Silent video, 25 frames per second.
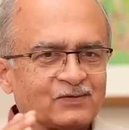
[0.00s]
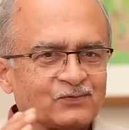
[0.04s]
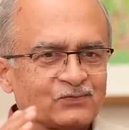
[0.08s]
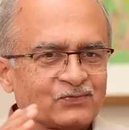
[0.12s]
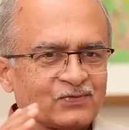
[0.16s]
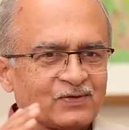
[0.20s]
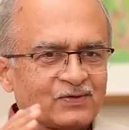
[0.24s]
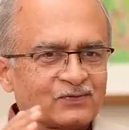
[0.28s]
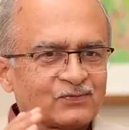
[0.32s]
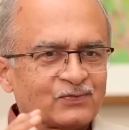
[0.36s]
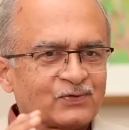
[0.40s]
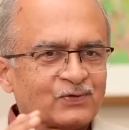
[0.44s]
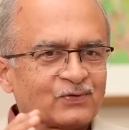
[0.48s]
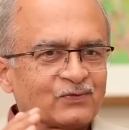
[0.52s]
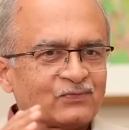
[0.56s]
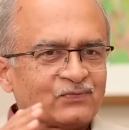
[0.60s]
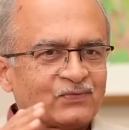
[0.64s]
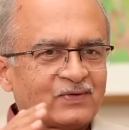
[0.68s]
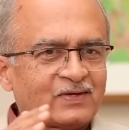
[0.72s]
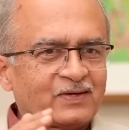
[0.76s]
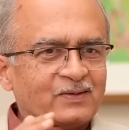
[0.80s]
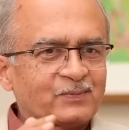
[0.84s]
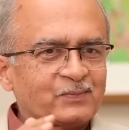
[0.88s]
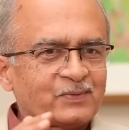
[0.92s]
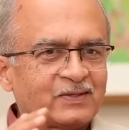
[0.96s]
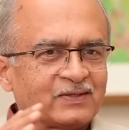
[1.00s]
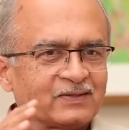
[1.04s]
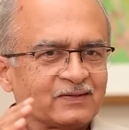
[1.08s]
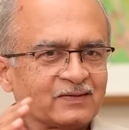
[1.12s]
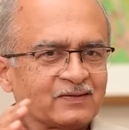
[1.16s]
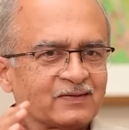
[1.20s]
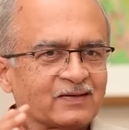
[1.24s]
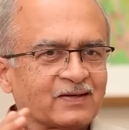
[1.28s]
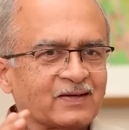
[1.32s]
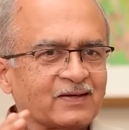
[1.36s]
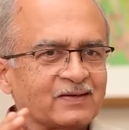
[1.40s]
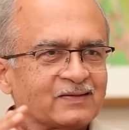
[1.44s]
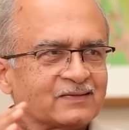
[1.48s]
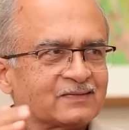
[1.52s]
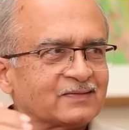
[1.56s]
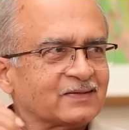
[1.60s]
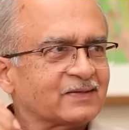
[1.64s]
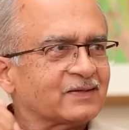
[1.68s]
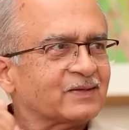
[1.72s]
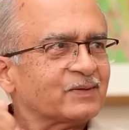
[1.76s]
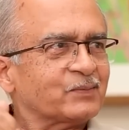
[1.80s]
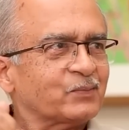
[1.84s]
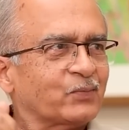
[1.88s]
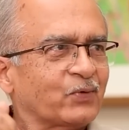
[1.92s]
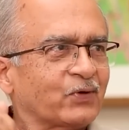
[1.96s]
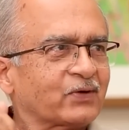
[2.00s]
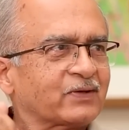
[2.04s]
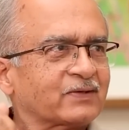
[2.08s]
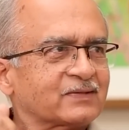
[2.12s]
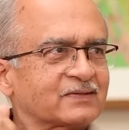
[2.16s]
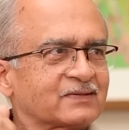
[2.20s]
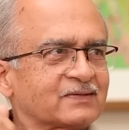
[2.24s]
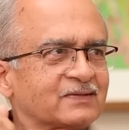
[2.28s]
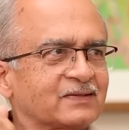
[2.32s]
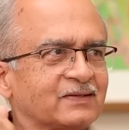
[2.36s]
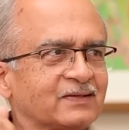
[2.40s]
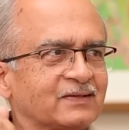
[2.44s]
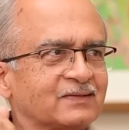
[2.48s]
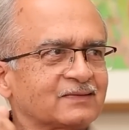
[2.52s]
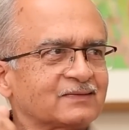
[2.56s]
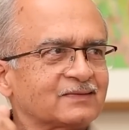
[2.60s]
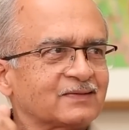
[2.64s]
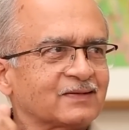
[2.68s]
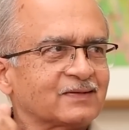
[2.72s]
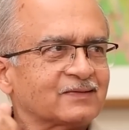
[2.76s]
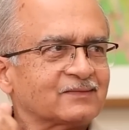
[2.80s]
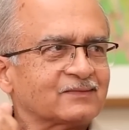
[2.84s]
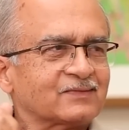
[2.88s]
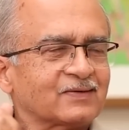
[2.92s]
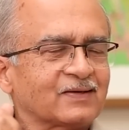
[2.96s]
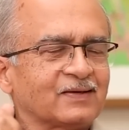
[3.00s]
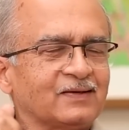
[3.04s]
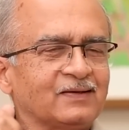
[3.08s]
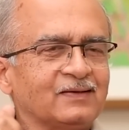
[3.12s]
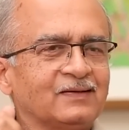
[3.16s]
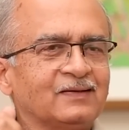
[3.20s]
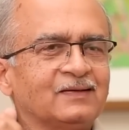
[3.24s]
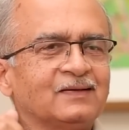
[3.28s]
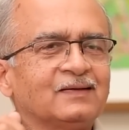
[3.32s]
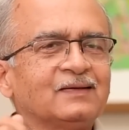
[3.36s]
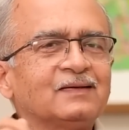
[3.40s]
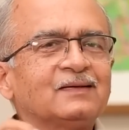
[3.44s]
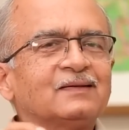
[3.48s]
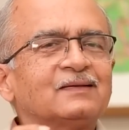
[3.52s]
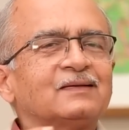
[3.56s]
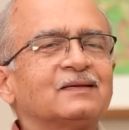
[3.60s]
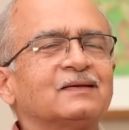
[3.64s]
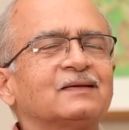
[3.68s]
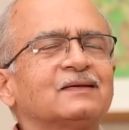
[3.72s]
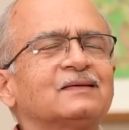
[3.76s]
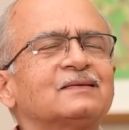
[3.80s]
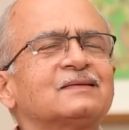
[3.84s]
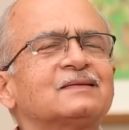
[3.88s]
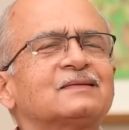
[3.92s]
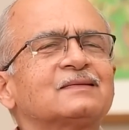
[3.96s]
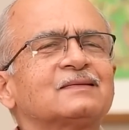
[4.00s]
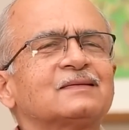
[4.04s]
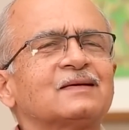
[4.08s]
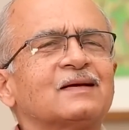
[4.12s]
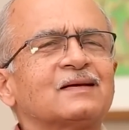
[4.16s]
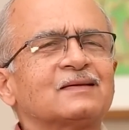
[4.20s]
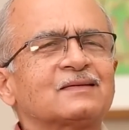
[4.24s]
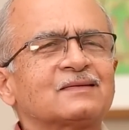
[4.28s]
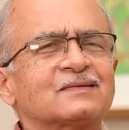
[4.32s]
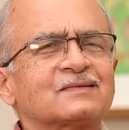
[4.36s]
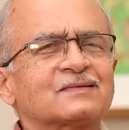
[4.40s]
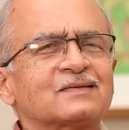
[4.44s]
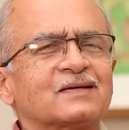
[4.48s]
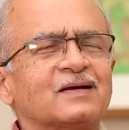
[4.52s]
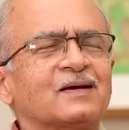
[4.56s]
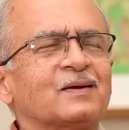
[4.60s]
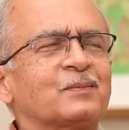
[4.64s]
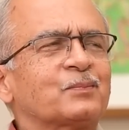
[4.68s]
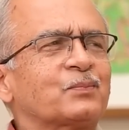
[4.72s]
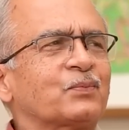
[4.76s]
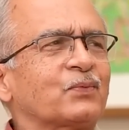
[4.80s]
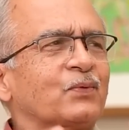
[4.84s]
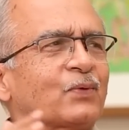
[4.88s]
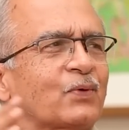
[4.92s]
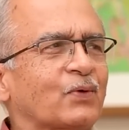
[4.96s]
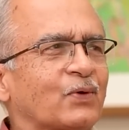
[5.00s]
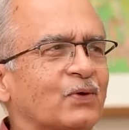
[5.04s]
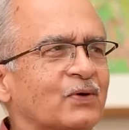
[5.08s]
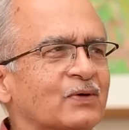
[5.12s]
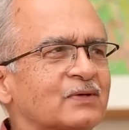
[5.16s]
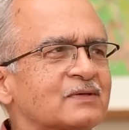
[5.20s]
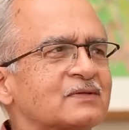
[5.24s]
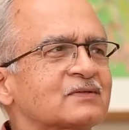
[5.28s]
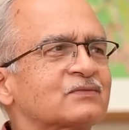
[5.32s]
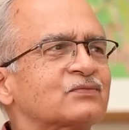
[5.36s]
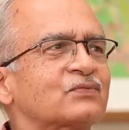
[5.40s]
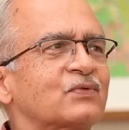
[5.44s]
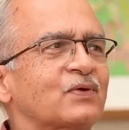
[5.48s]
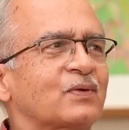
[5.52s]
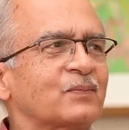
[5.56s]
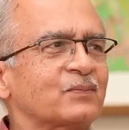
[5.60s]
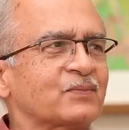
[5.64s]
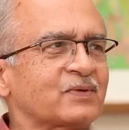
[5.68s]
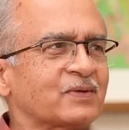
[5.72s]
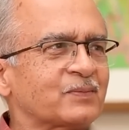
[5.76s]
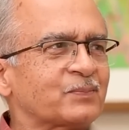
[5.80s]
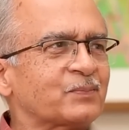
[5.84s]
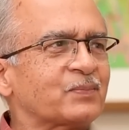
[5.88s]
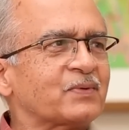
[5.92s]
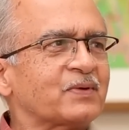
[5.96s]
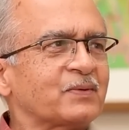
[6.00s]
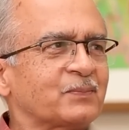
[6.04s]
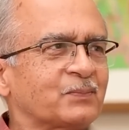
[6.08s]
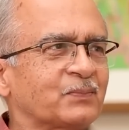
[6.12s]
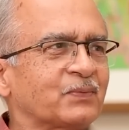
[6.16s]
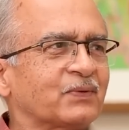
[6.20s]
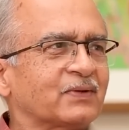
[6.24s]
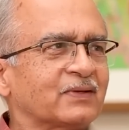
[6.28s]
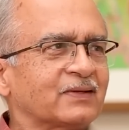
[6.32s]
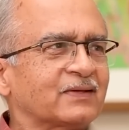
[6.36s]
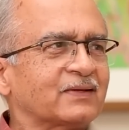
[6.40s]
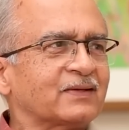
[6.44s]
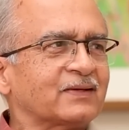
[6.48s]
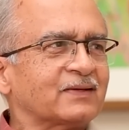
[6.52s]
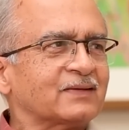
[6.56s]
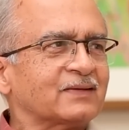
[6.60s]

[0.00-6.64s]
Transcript: in favor of fundamental rights and democracy, etc., there is such applause from the people,